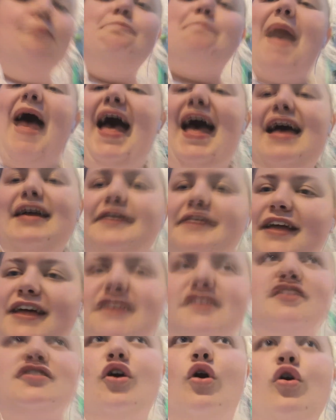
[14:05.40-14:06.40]
bared their
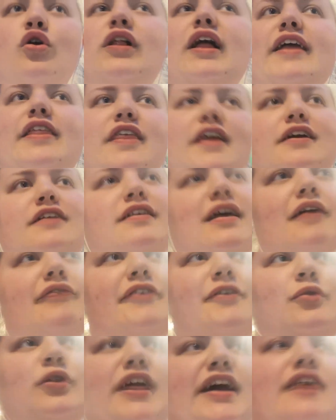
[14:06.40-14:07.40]
soul, I think, to everyone